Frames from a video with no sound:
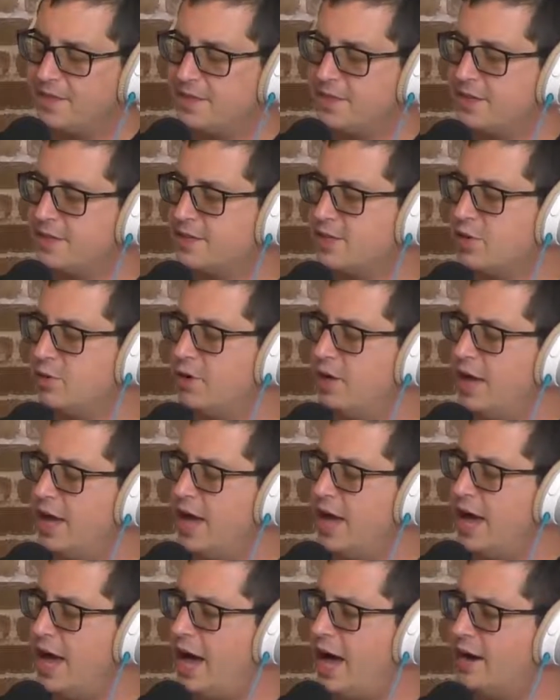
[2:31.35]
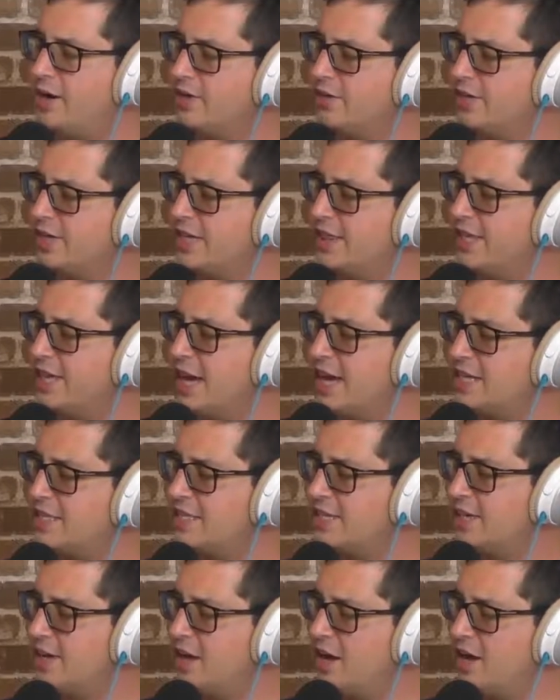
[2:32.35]
so I don't think the
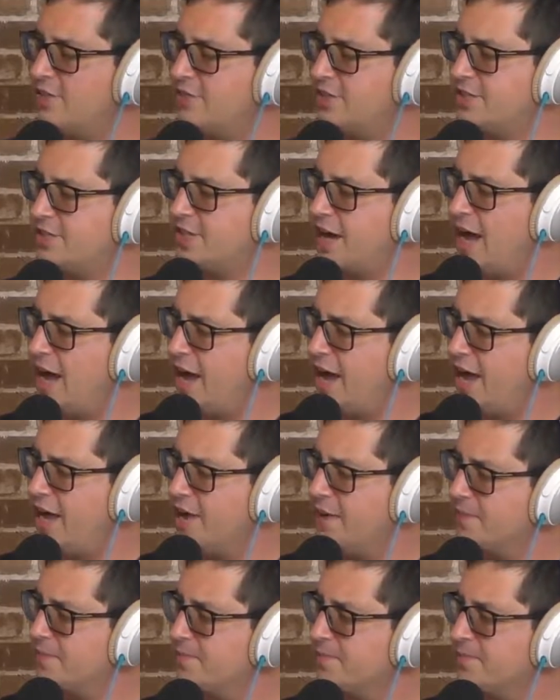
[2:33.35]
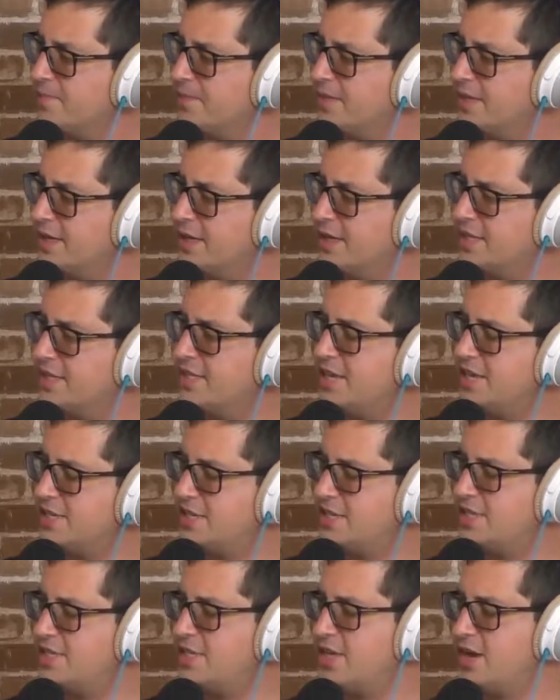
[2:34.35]
idea of a die is
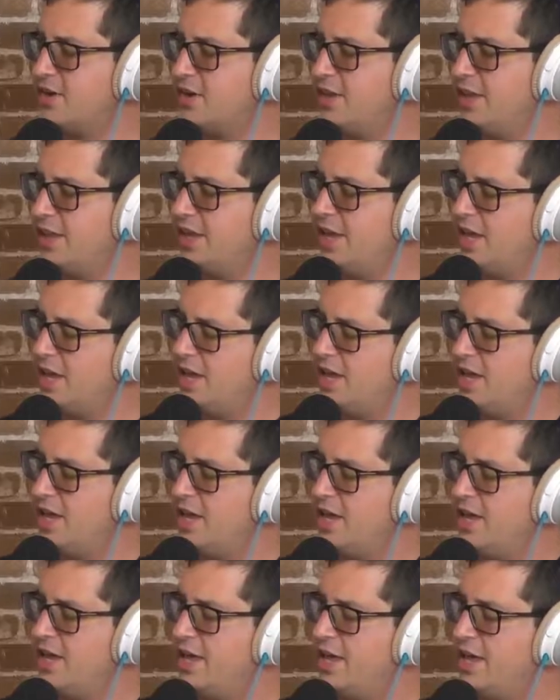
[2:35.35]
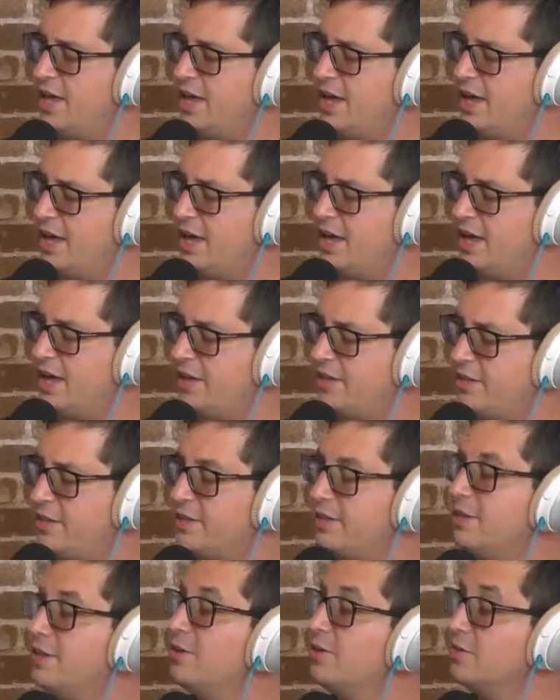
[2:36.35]
necessarily
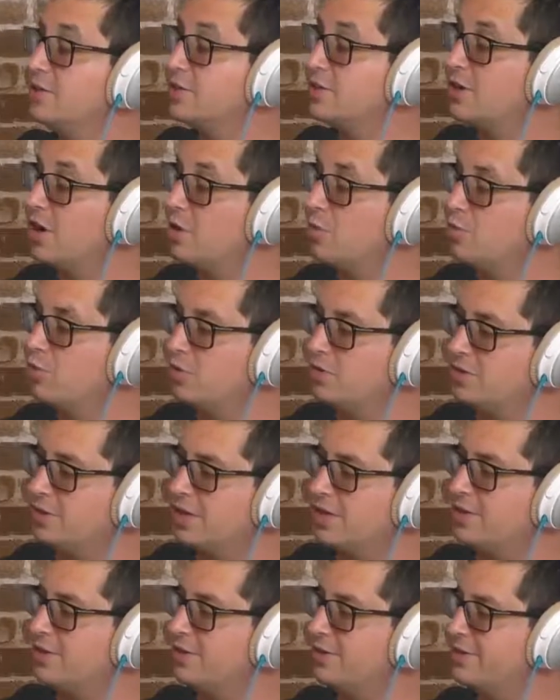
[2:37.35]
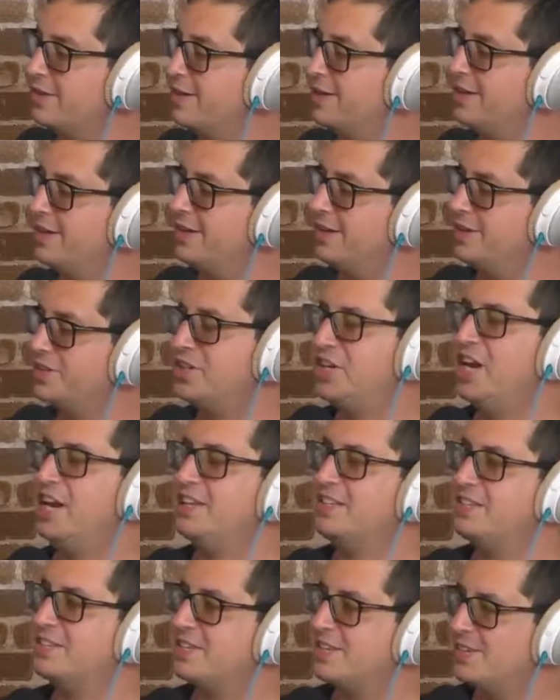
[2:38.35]
in Star Wars they called it a
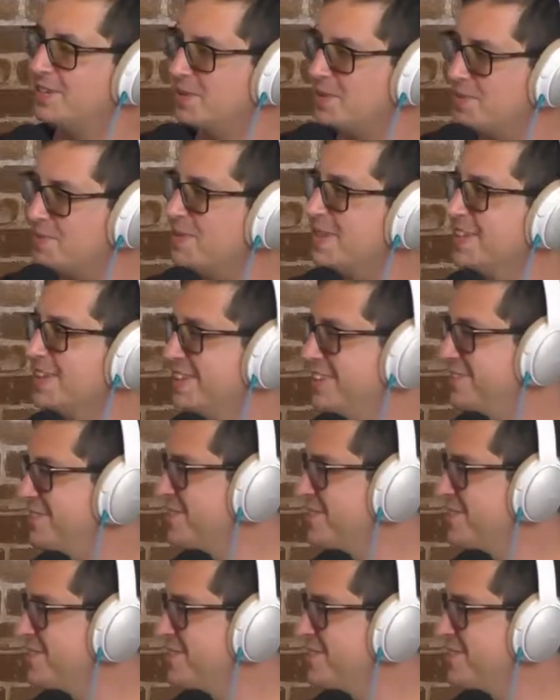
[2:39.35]
chance cube, if